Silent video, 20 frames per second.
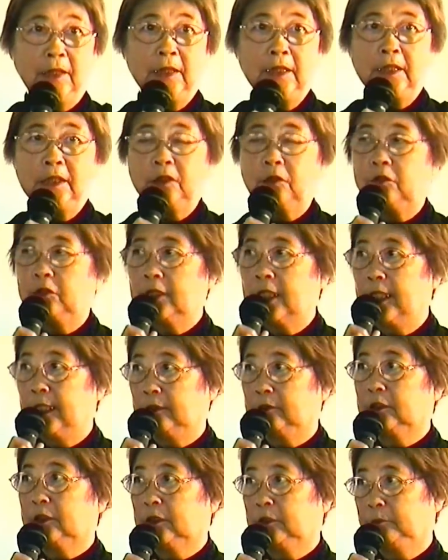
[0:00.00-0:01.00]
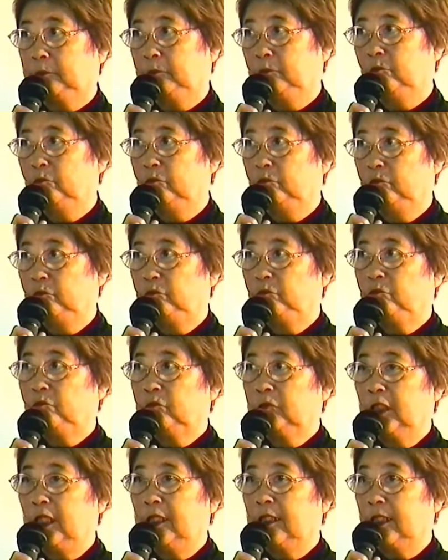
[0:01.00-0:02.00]
in his own house.
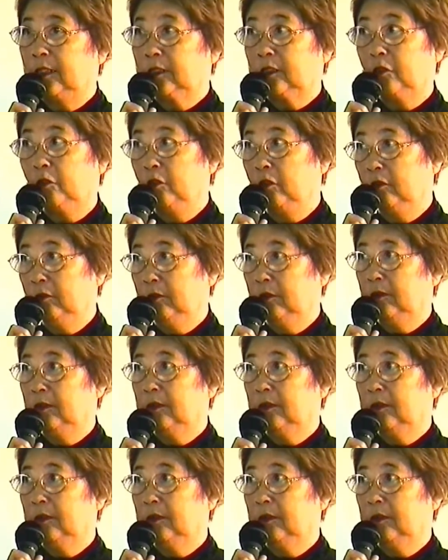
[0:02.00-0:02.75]
And that's all